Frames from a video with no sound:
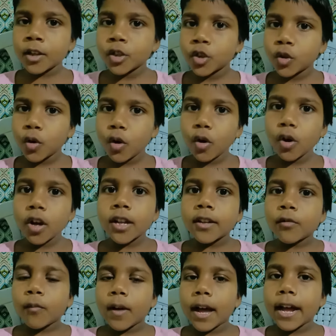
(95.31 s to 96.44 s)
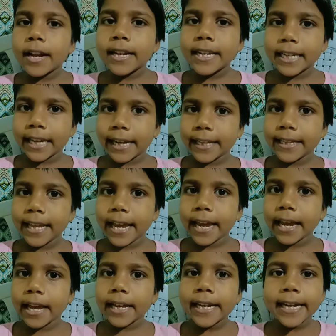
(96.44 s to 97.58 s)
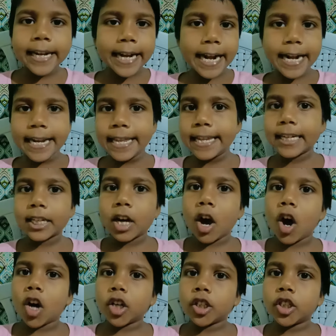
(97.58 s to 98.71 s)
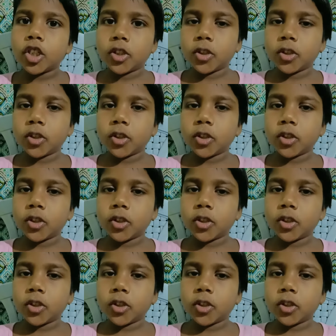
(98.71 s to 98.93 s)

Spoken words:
So one day they killed the cock.